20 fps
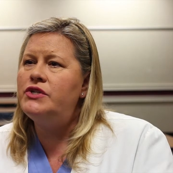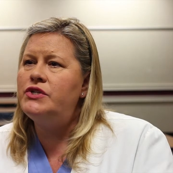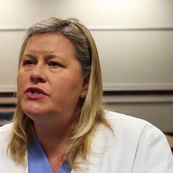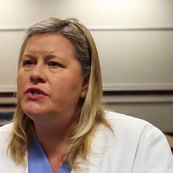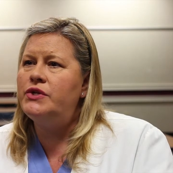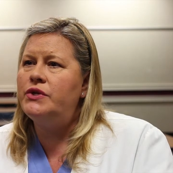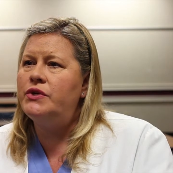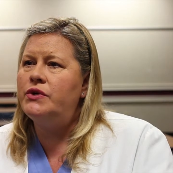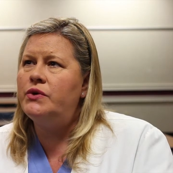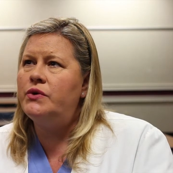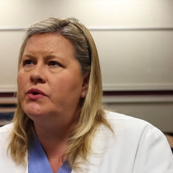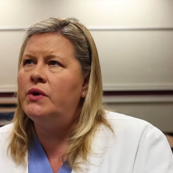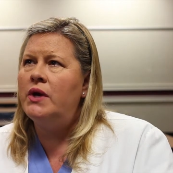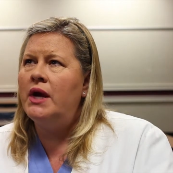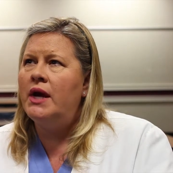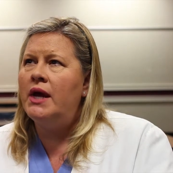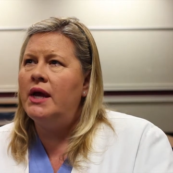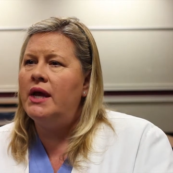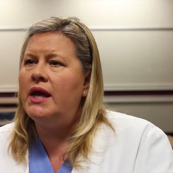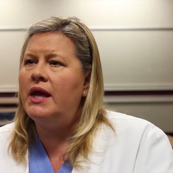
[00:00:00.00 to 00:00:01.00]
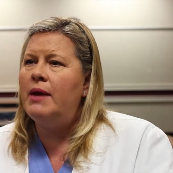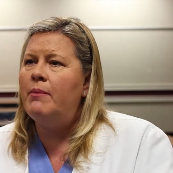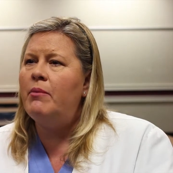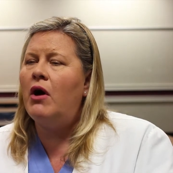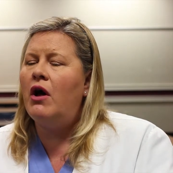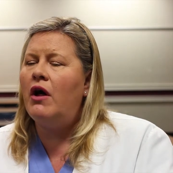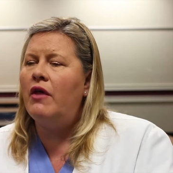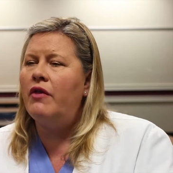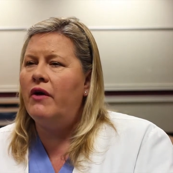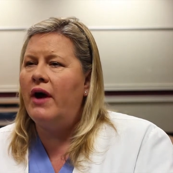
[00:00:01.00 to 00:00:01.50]
to keep
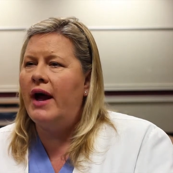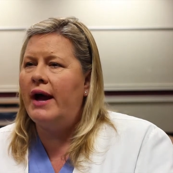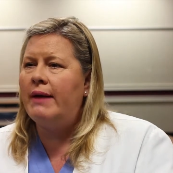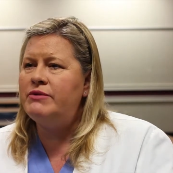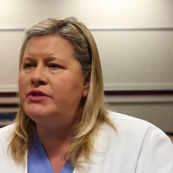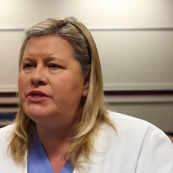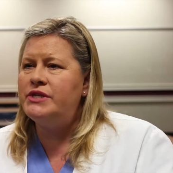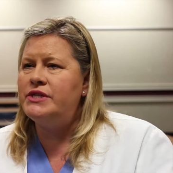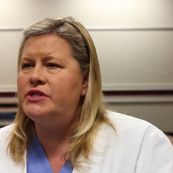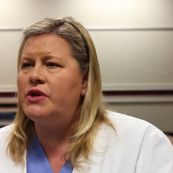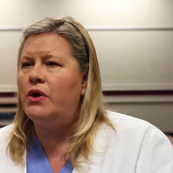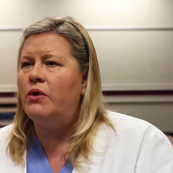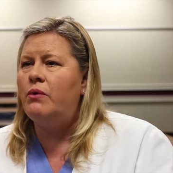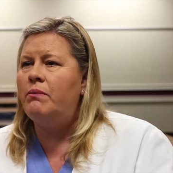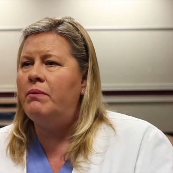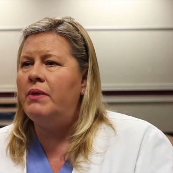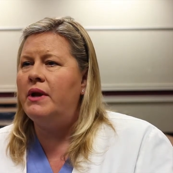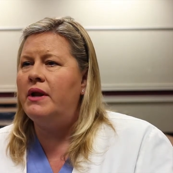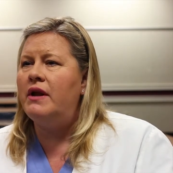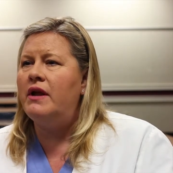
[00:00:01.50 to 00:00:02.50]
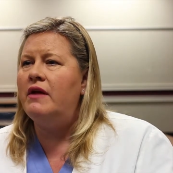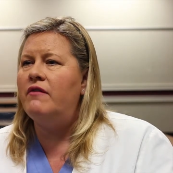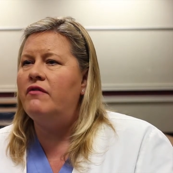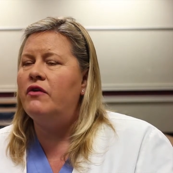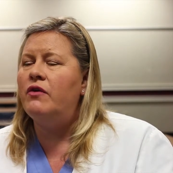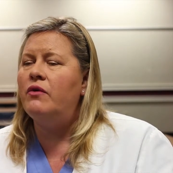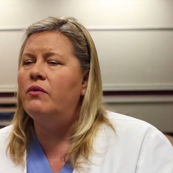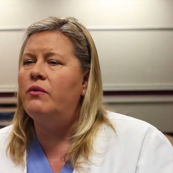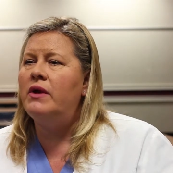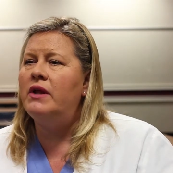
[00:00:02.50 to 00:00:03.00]
all their options open. If
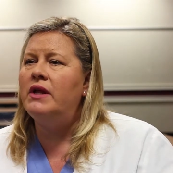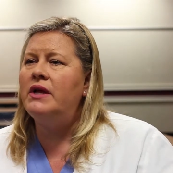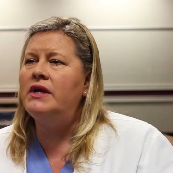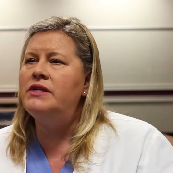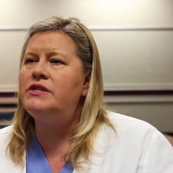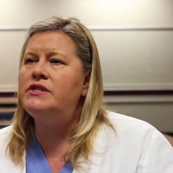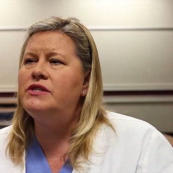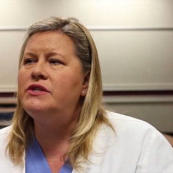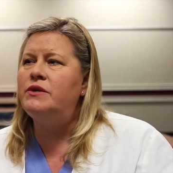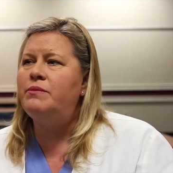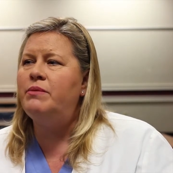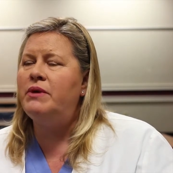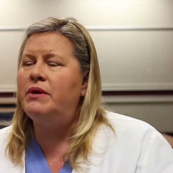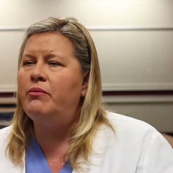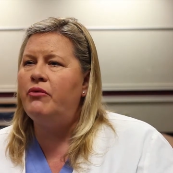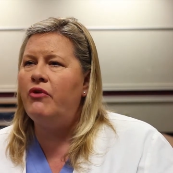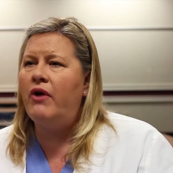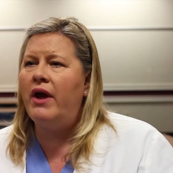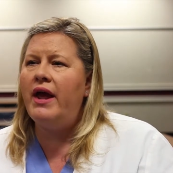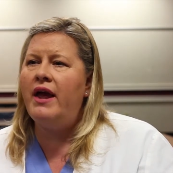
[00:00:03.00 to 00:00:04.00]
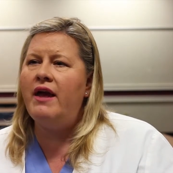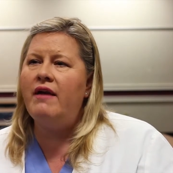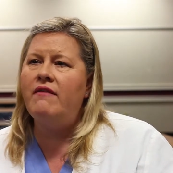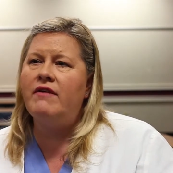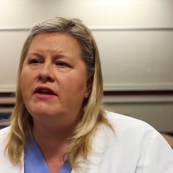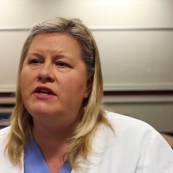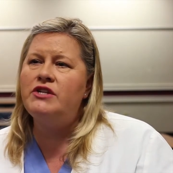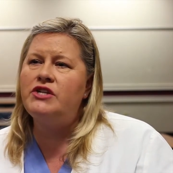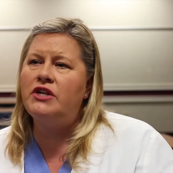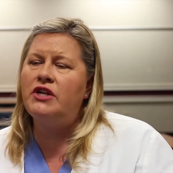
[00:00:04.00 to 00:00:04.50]
they're willing to be brave
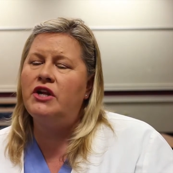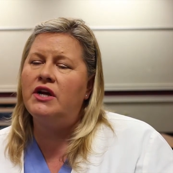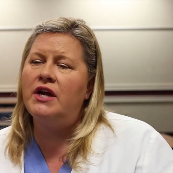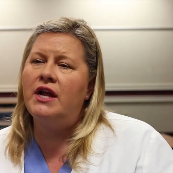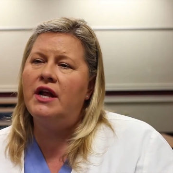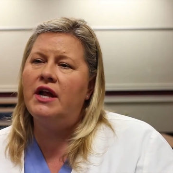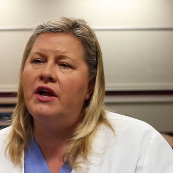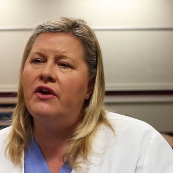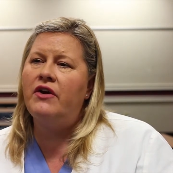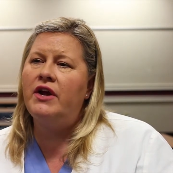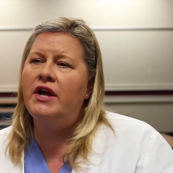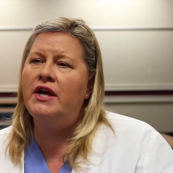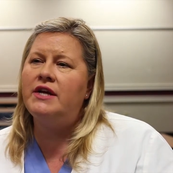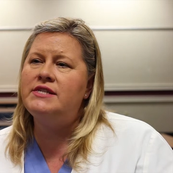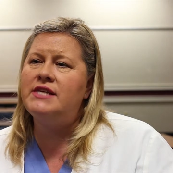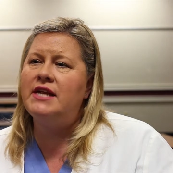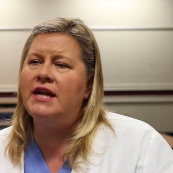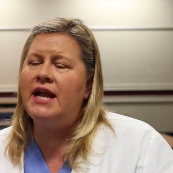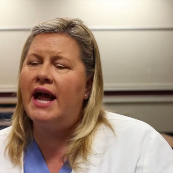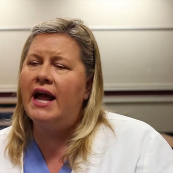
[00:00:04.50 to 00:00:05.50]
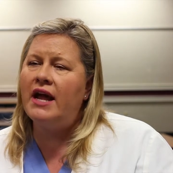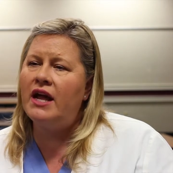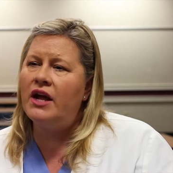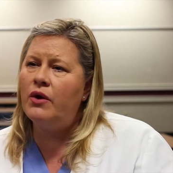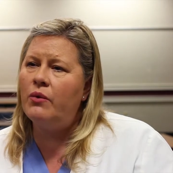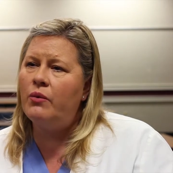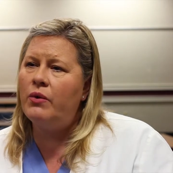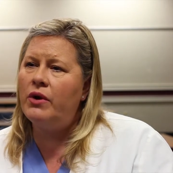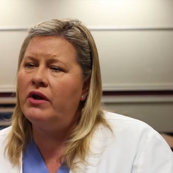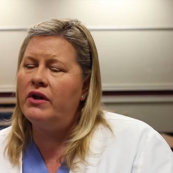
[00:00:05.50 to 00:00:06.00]
and to look at areas and not
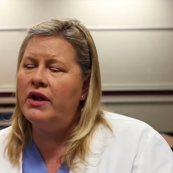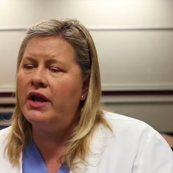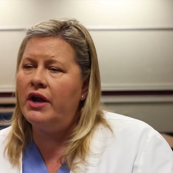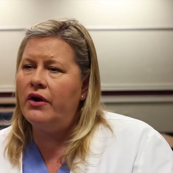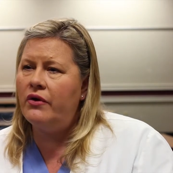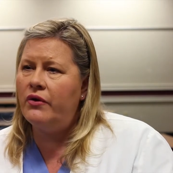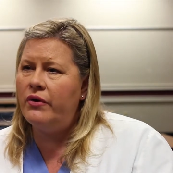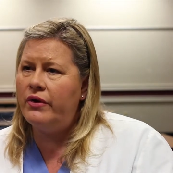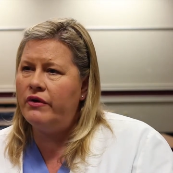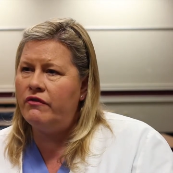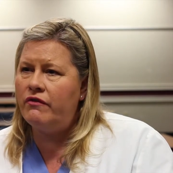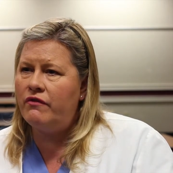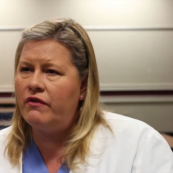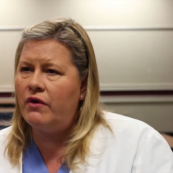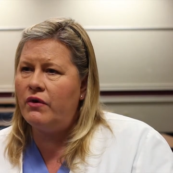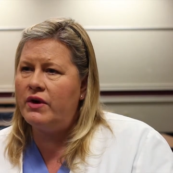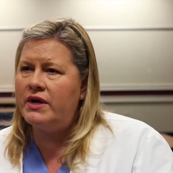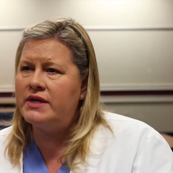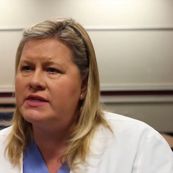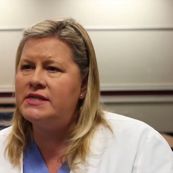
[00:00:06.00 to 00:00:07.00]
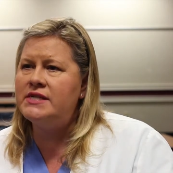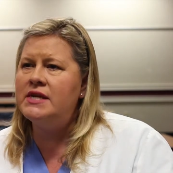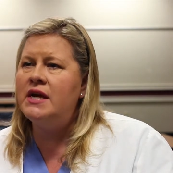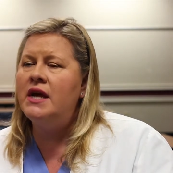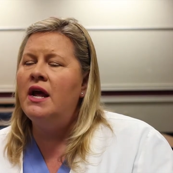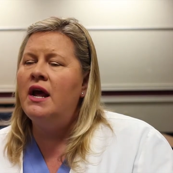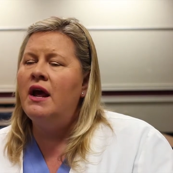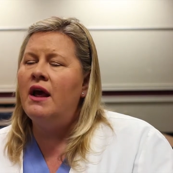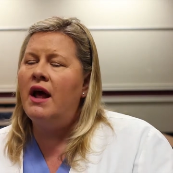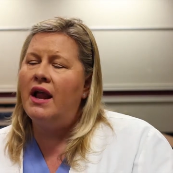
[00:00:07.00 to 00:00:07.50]
get real narrow and focused,
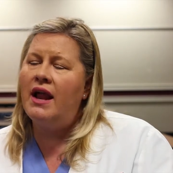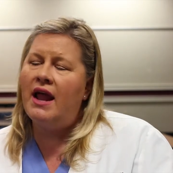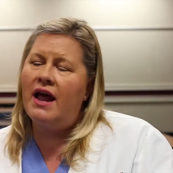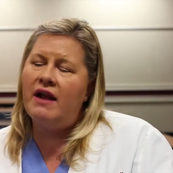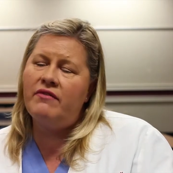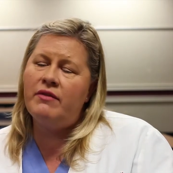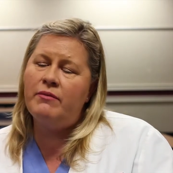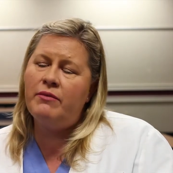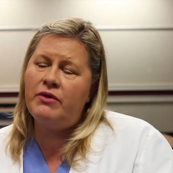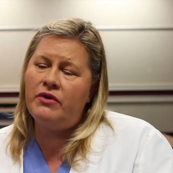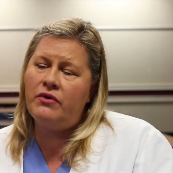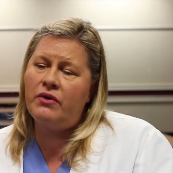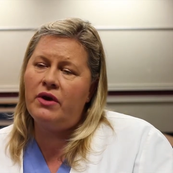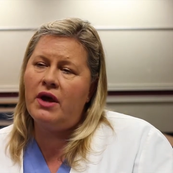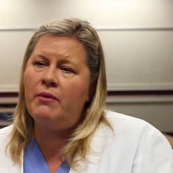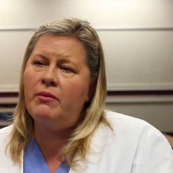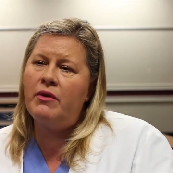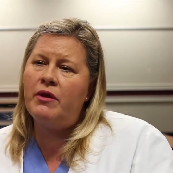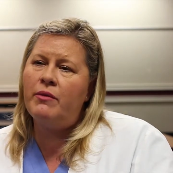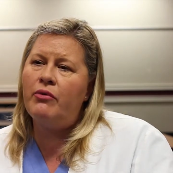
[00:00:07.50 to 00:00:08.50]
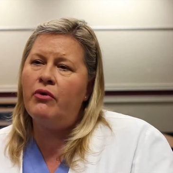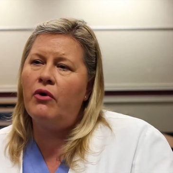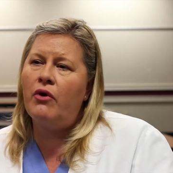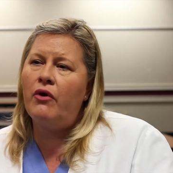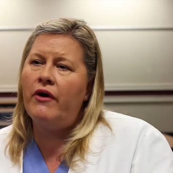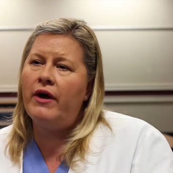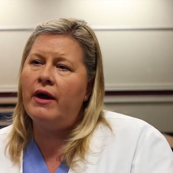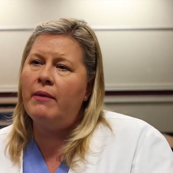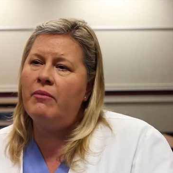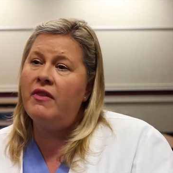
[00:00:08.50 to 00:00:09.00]
a lot of them do come to the
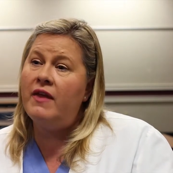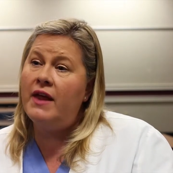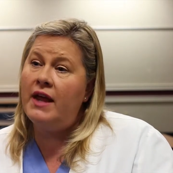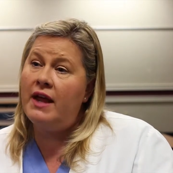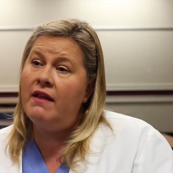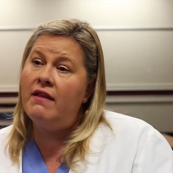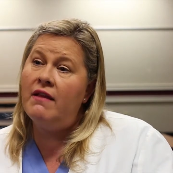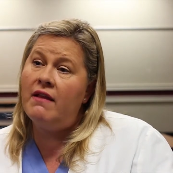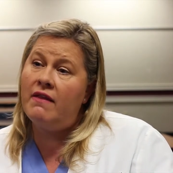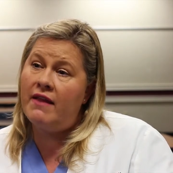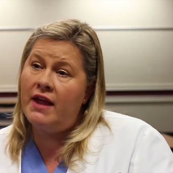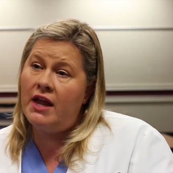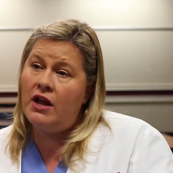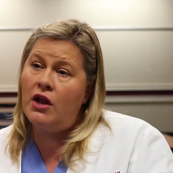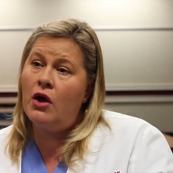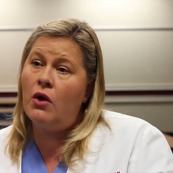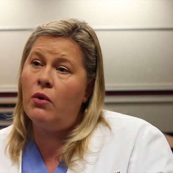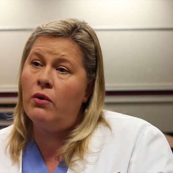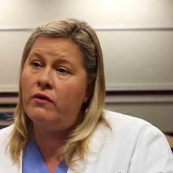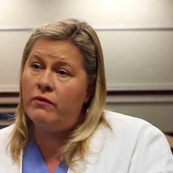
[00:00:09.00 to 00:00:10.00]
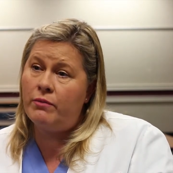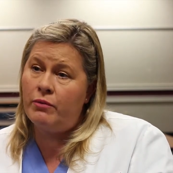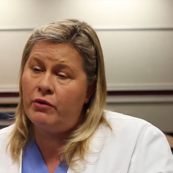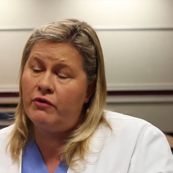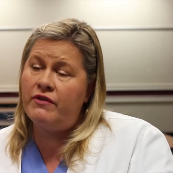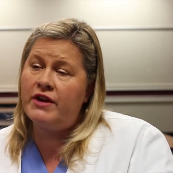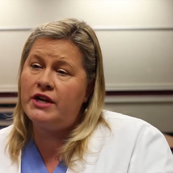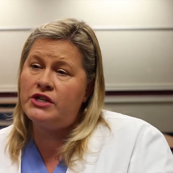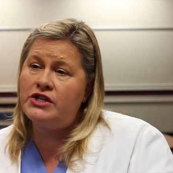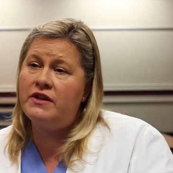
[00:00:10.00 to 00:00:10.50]
program thinking that they know of a
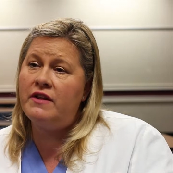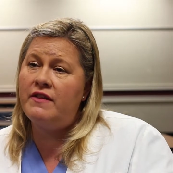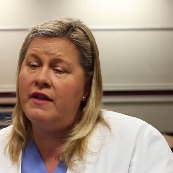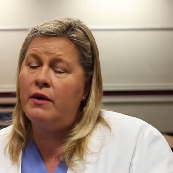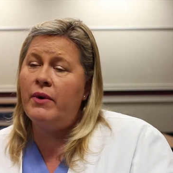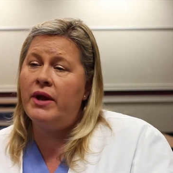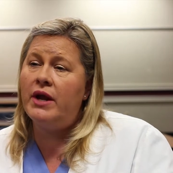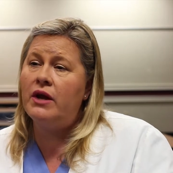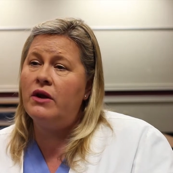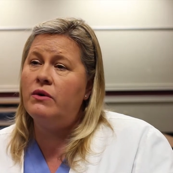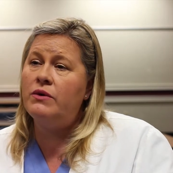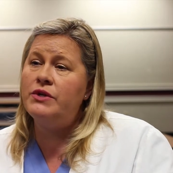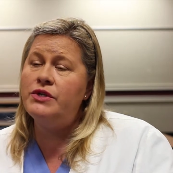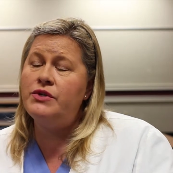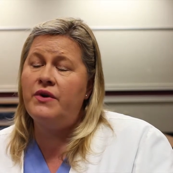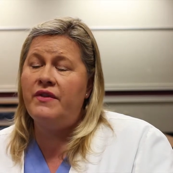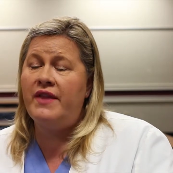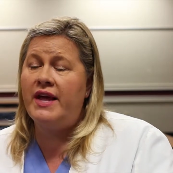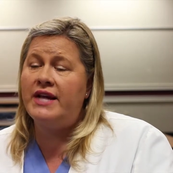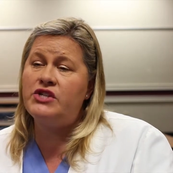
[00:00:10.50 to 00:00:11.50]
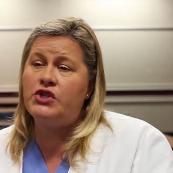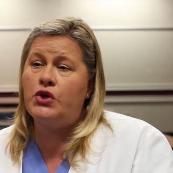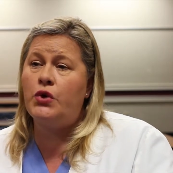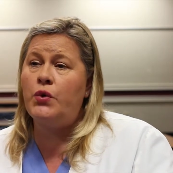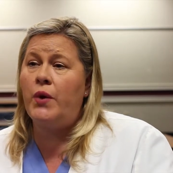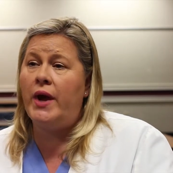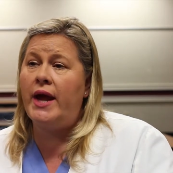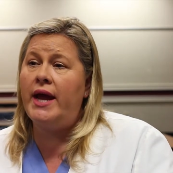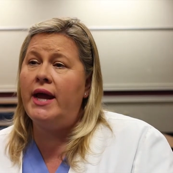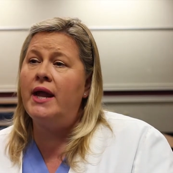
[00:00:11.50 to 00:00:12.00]
profession that they want to go into, and that's
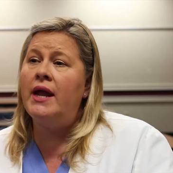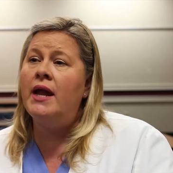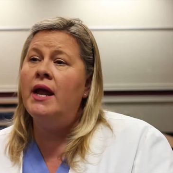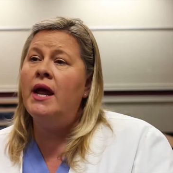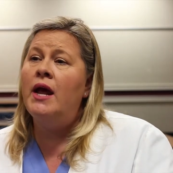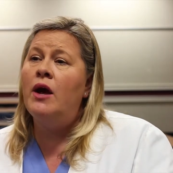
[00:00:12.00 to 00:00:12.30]
great.